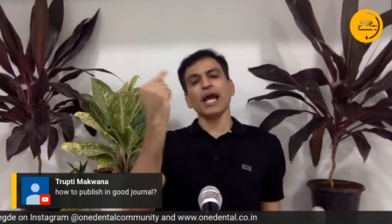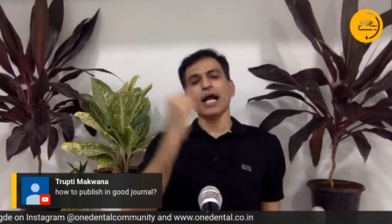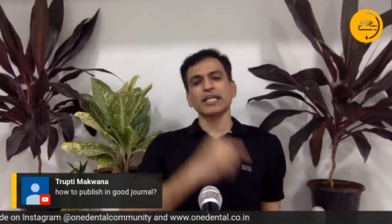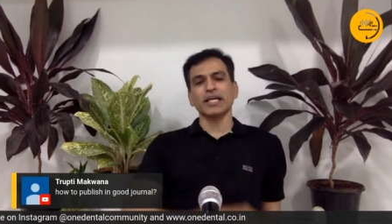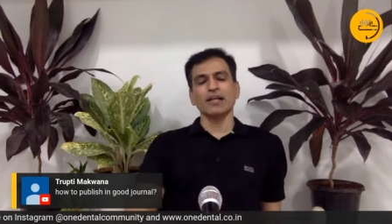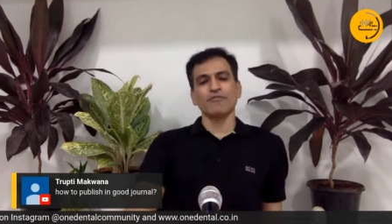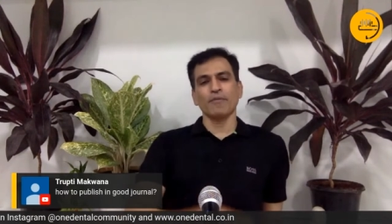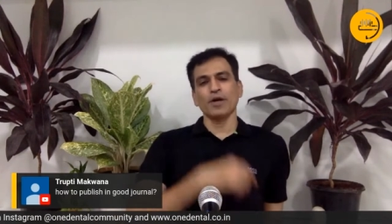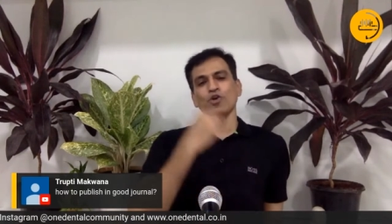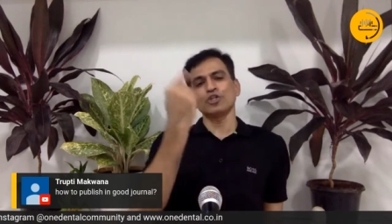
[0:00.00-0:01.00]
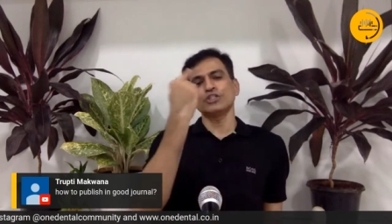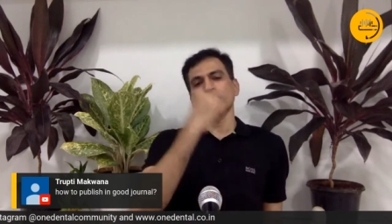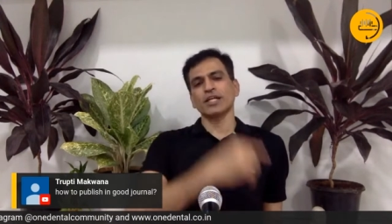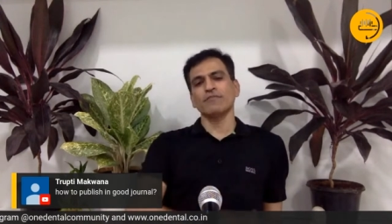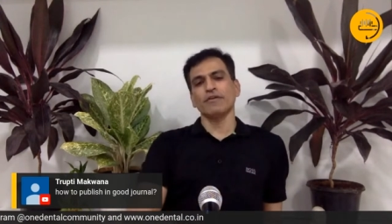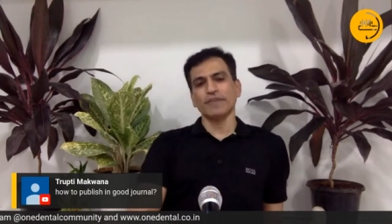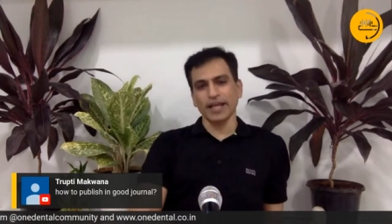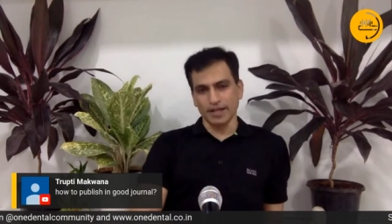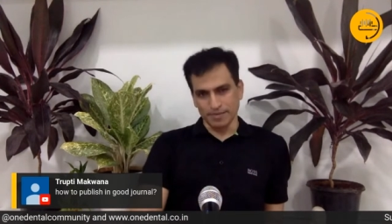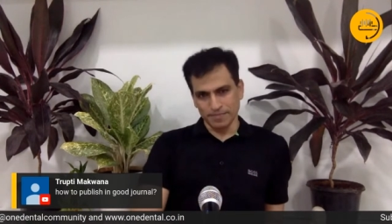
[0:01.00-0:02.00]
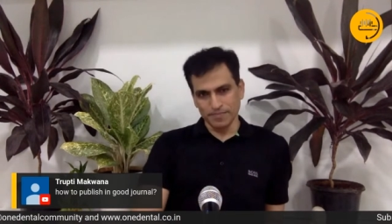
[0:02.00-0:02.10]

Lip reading: article from a good journal we have taken.